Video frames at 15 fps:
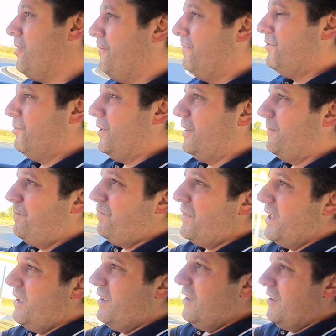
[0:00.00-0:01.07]
comfortable.
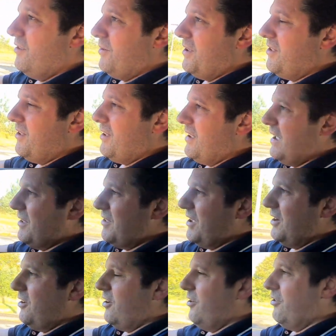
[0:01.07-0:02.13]
So as I
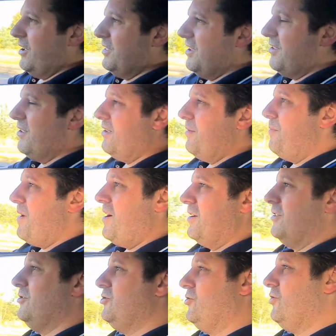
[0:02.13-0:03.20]
said earlier on, this is a
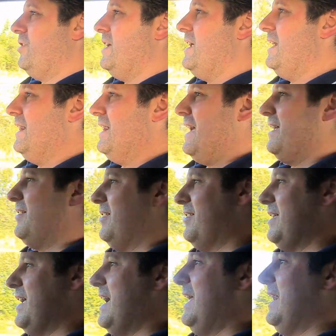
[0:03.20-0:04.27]
Mark III
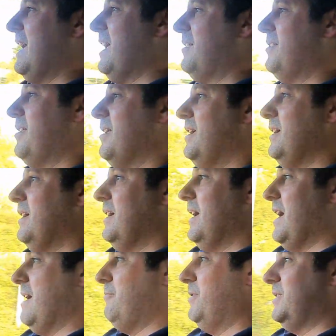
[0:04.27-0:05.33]
Lexus LS.
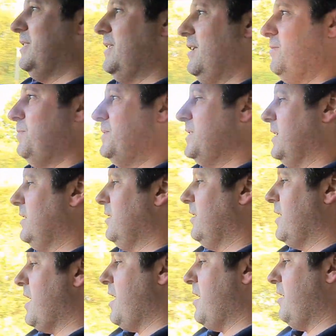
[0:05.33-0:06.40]
And with this
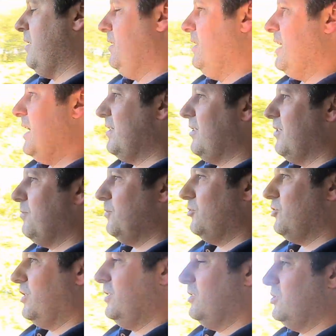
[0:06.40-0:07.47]
particular car, Lexus were
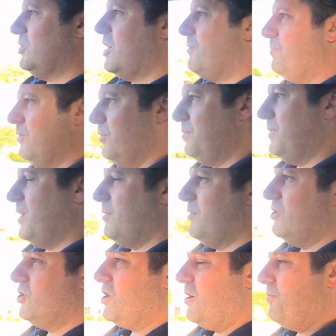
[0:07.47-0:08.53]
trying to sharpen up the
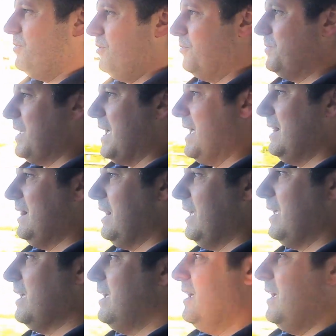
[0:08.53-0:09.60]
image, sharpen up the
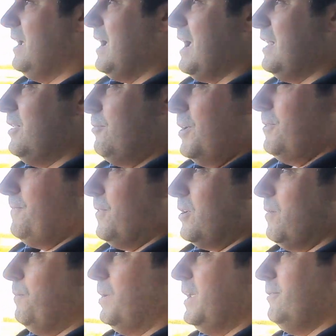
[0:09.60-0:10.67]
handling, and they went for a
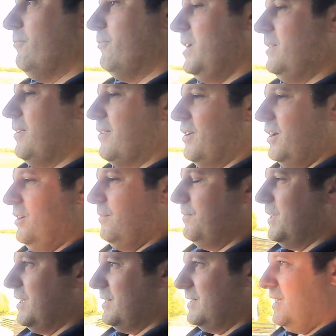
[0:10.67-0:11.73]
complete redesign
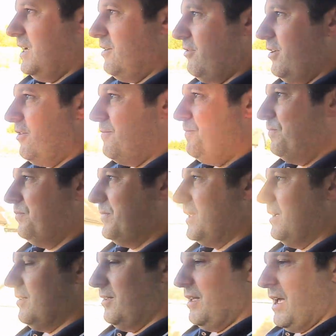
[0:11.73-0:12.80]
of the interior.
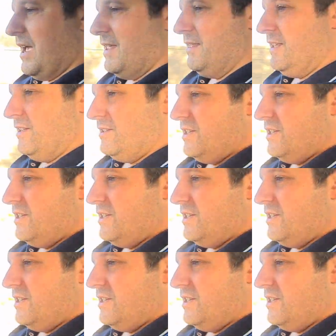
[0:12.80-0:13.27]
And the